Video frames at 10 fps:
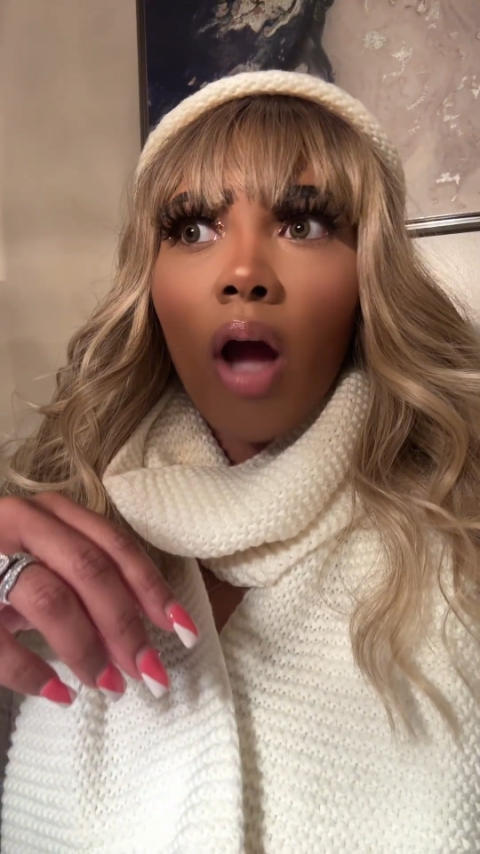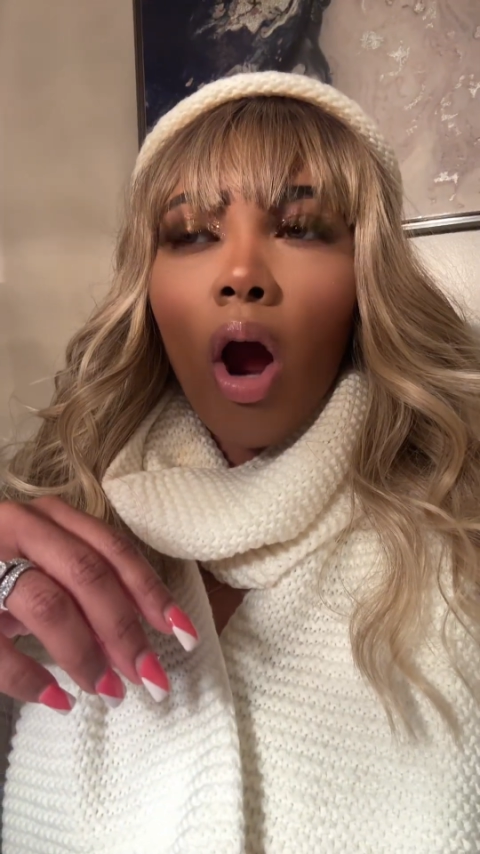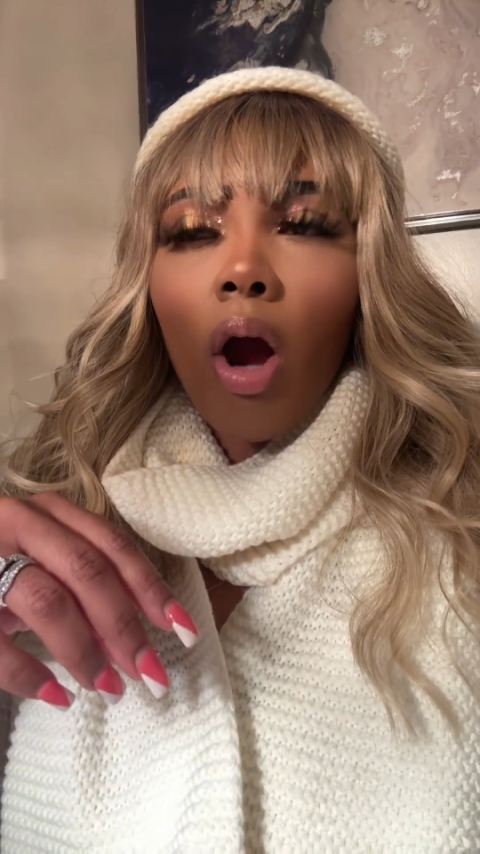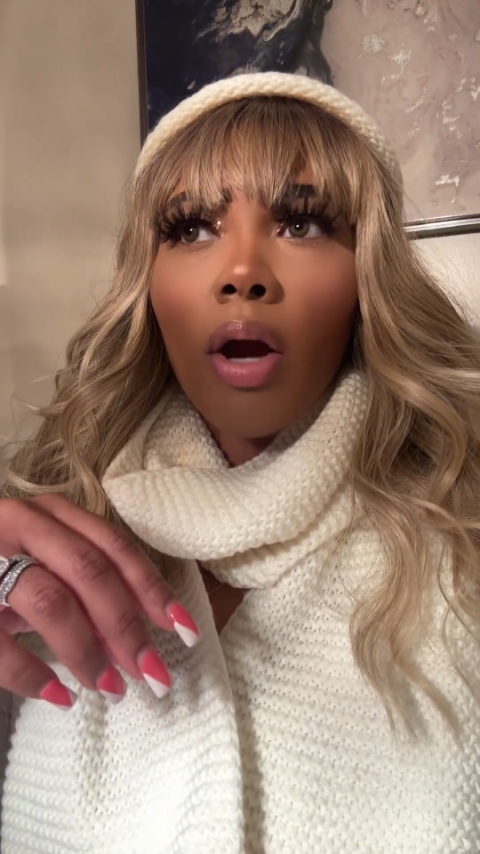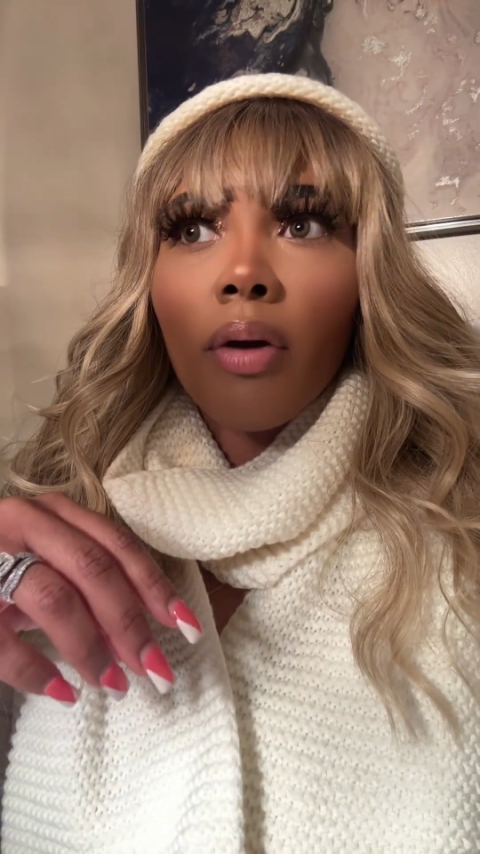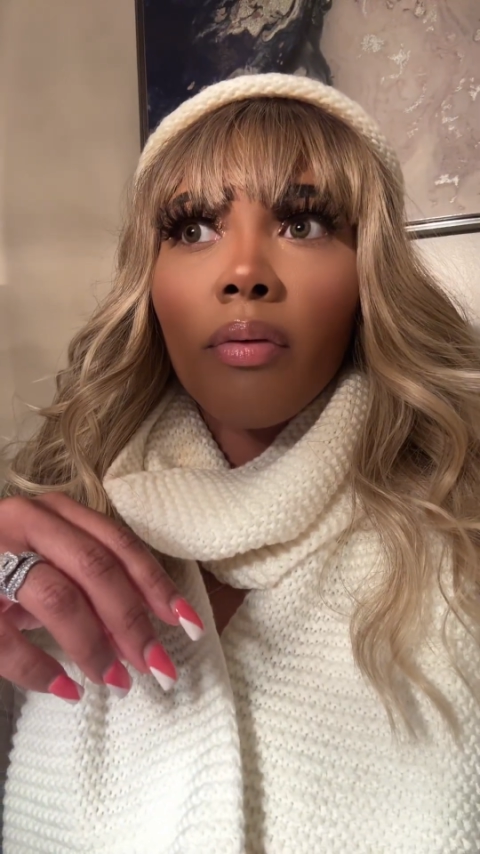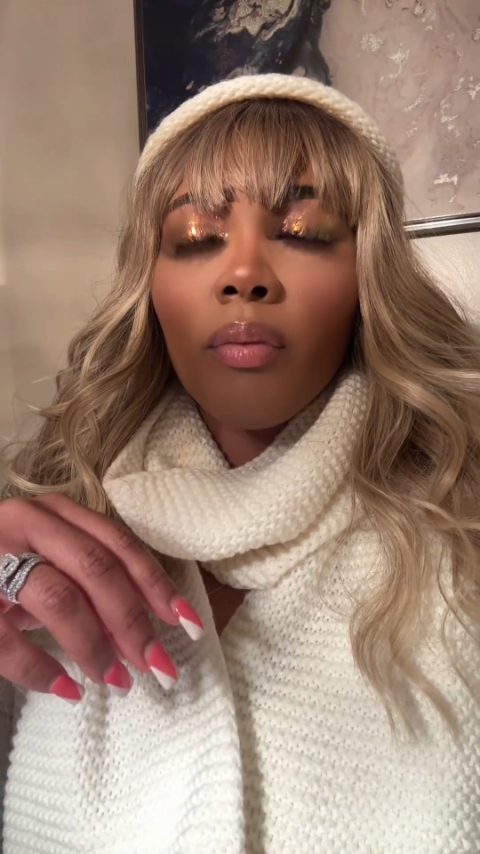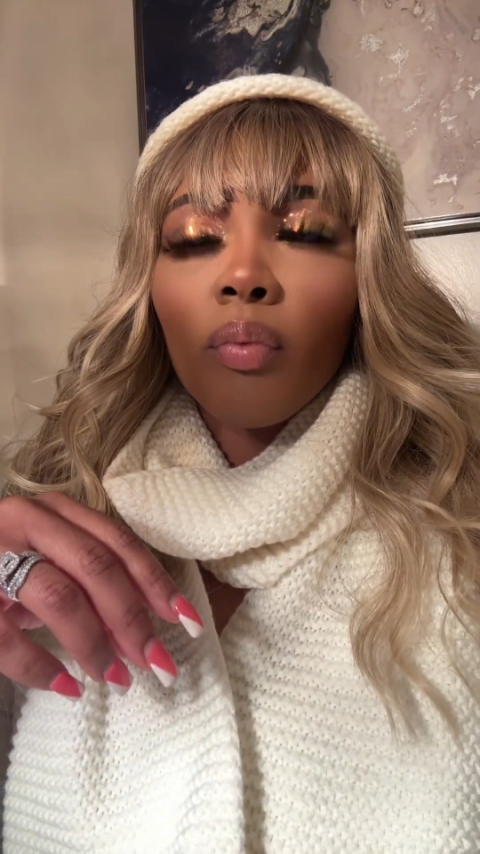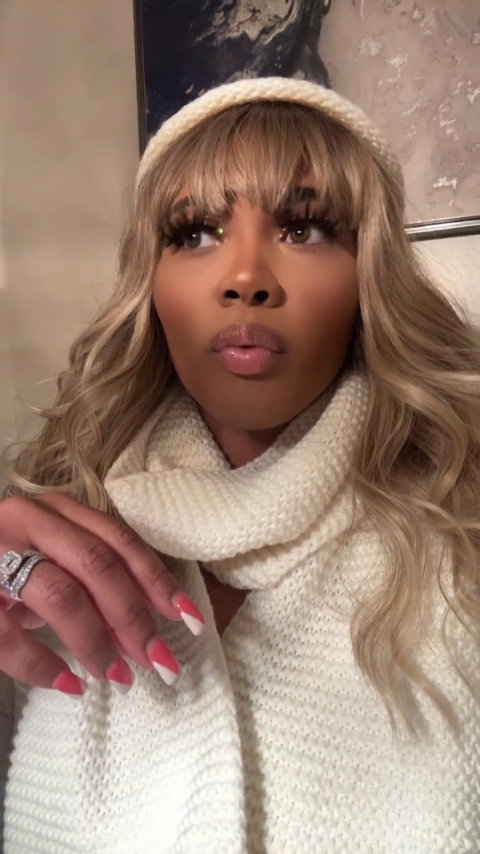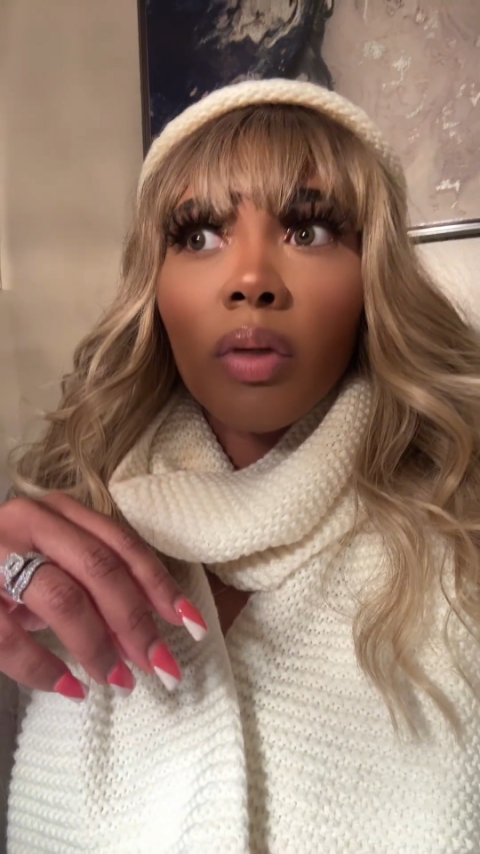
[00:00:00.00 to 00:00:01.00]
are
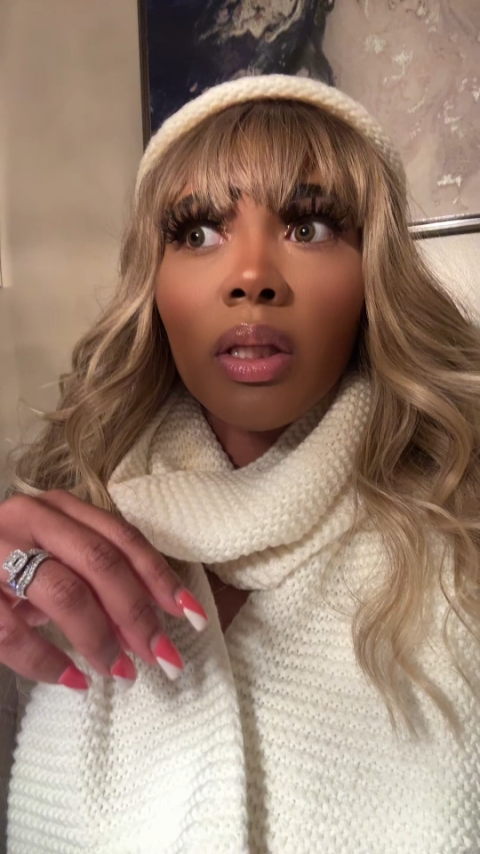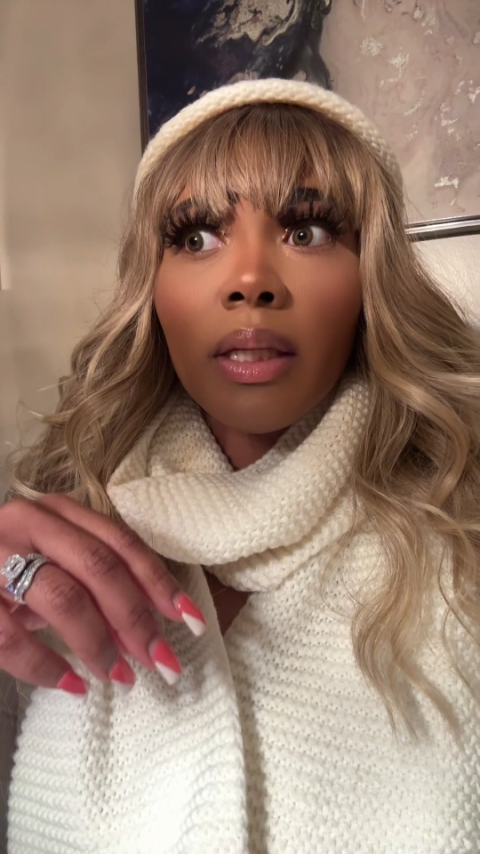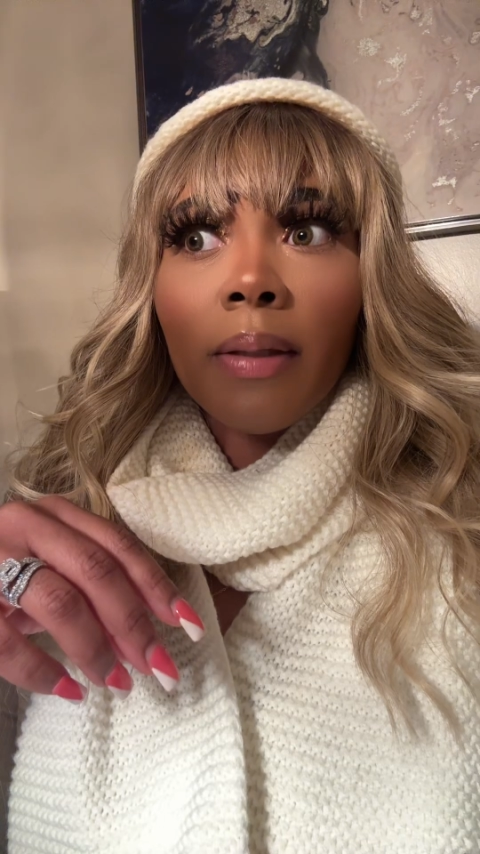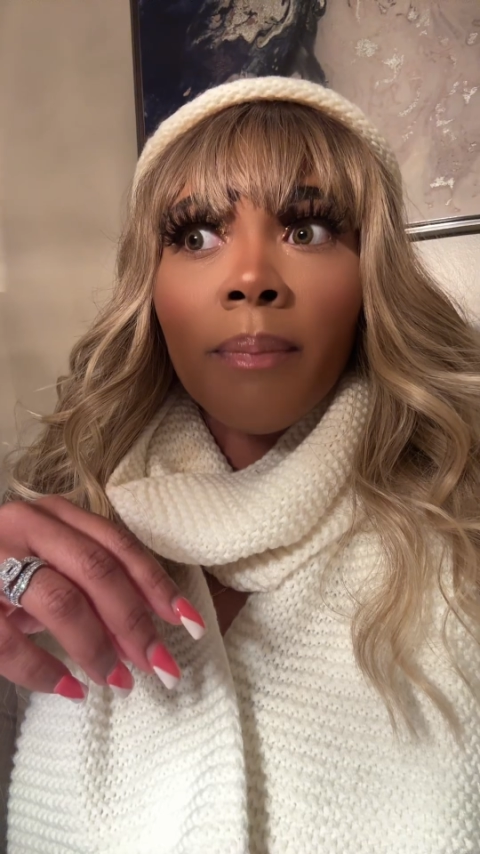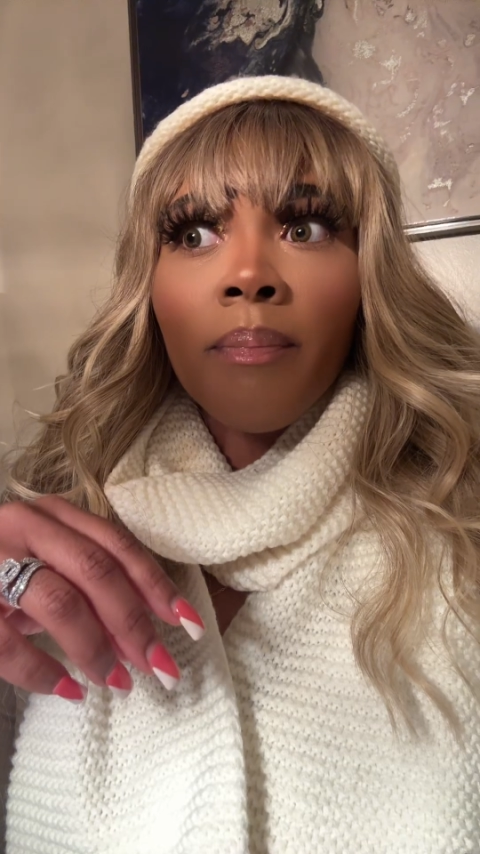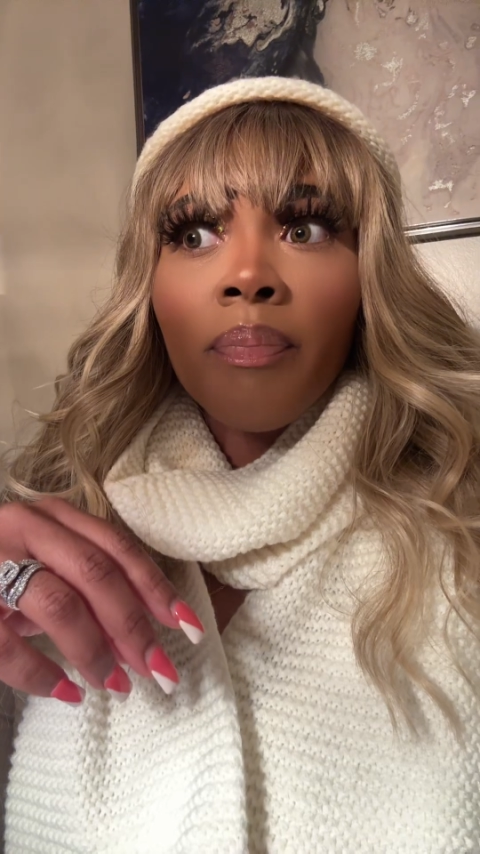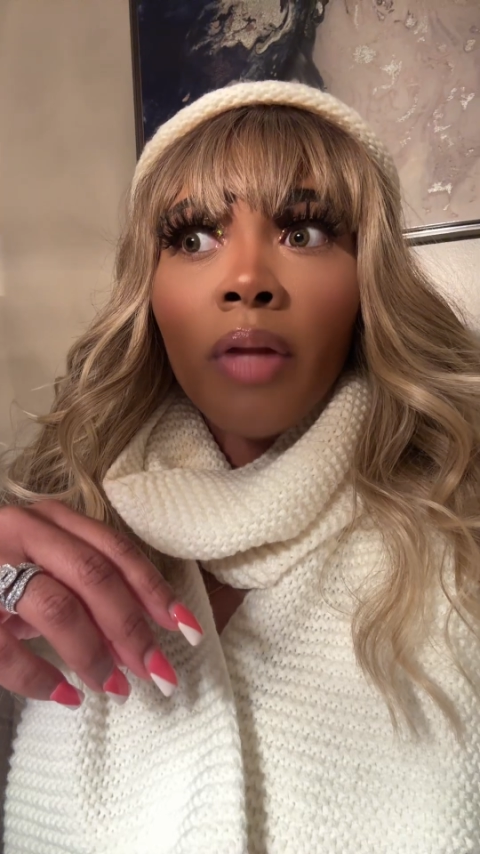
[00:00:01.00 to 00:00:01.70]
really